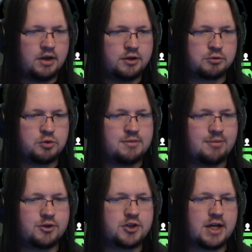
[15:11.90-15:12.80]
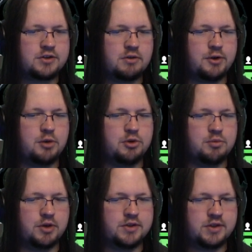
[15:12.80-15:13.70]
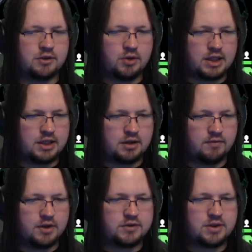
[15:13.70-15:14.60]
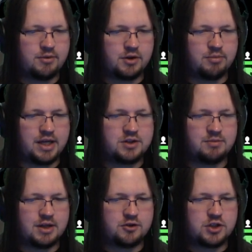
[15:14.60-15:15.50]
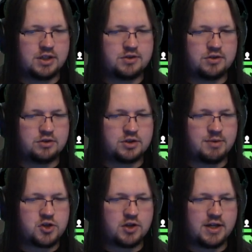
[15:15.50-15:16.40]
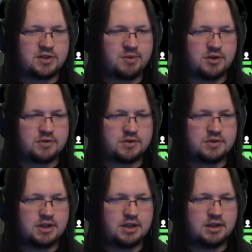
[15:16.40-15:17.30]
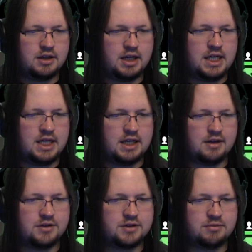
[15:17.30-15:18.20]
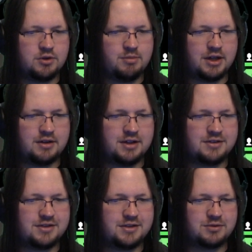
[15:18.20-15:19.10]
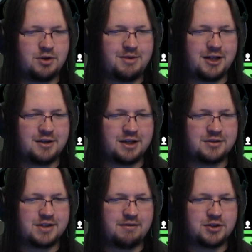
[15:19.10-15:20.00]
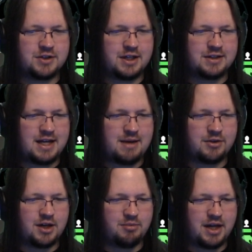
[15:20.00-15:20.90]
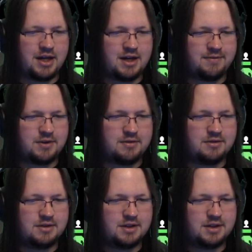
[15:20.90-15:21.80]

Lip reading: Your crew member checks over your blueprints and quickly converts some of their base metal sheets into specialized parts. Ah, this robot thing could save us a ton of time. Could I buy it off you?